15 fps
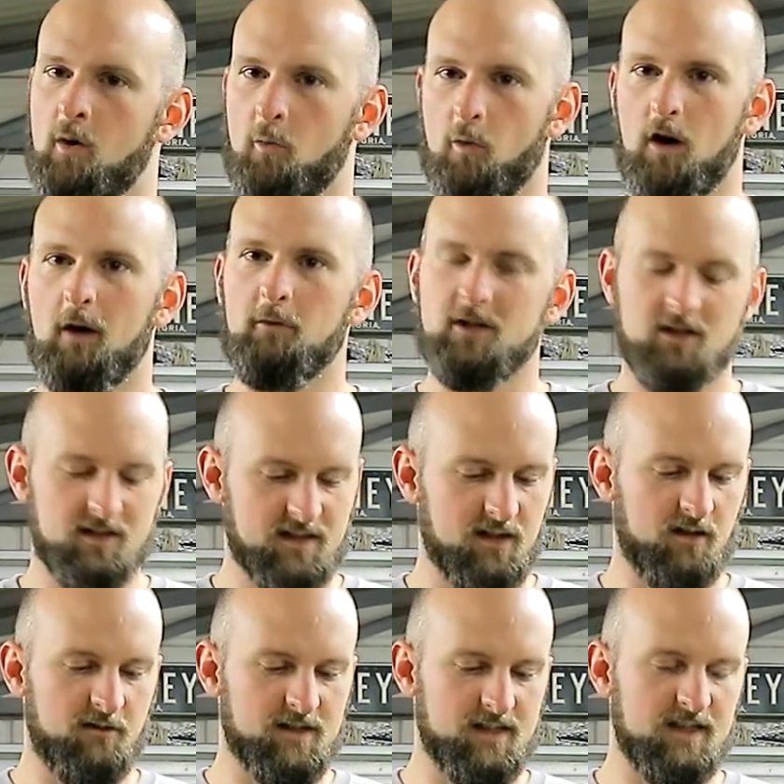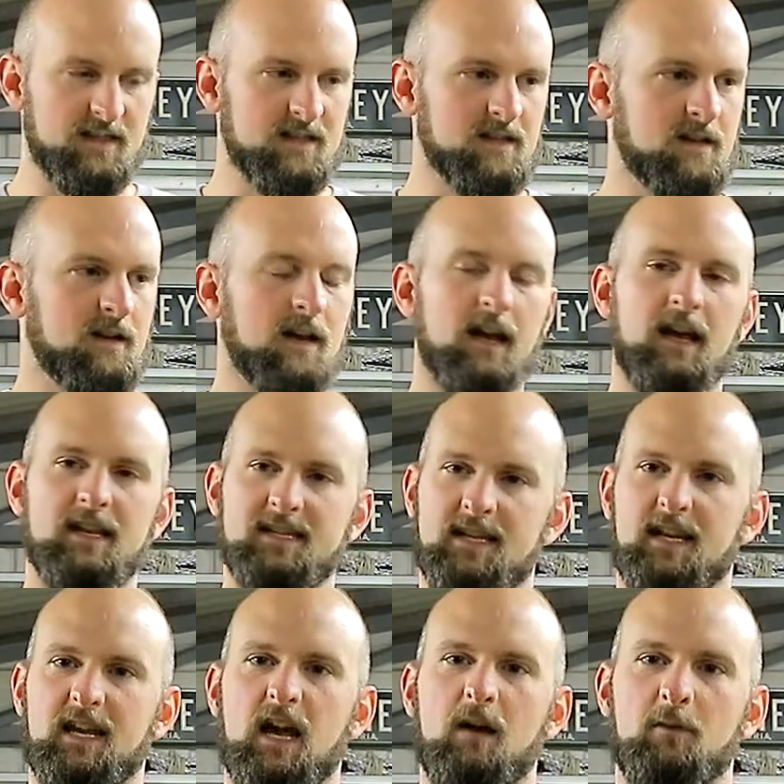Why would you service this? It's
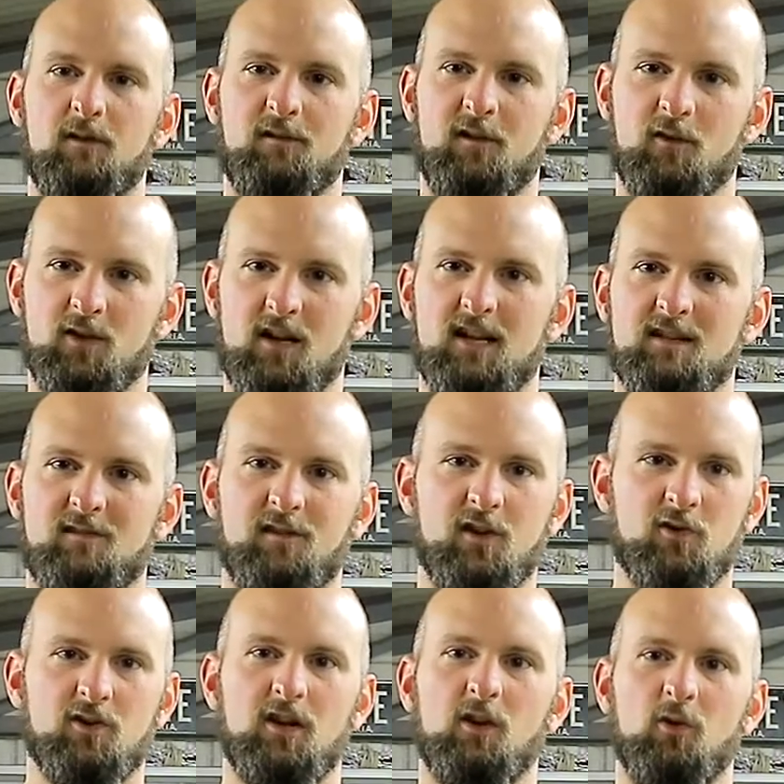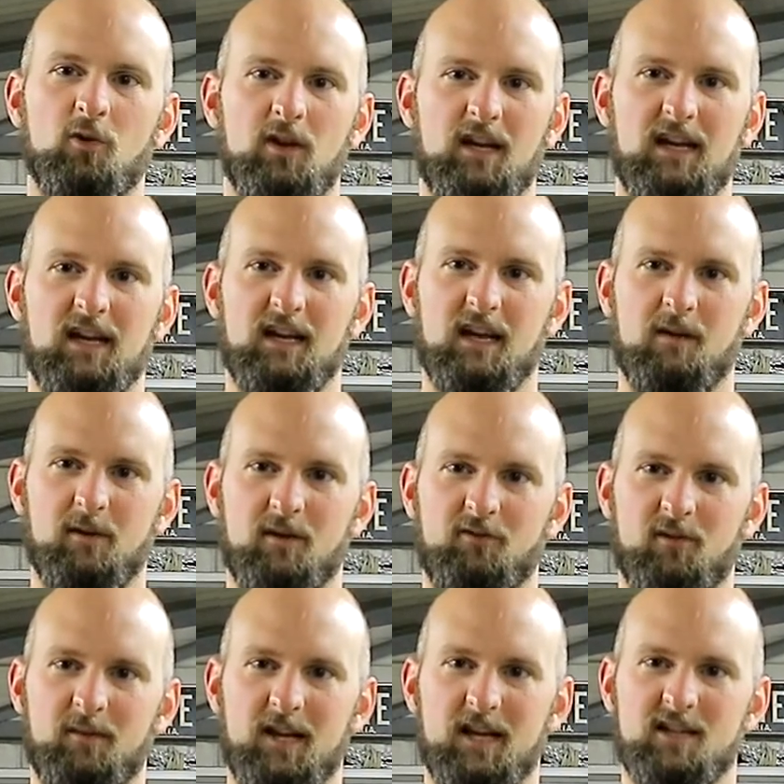the cabin filter. It's filtering all the air coming
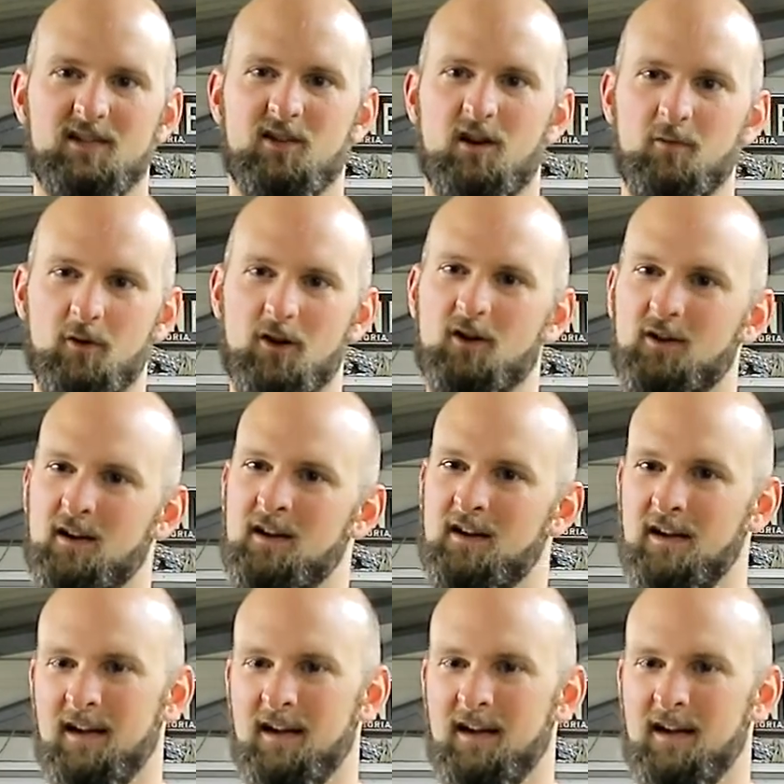from the outside world.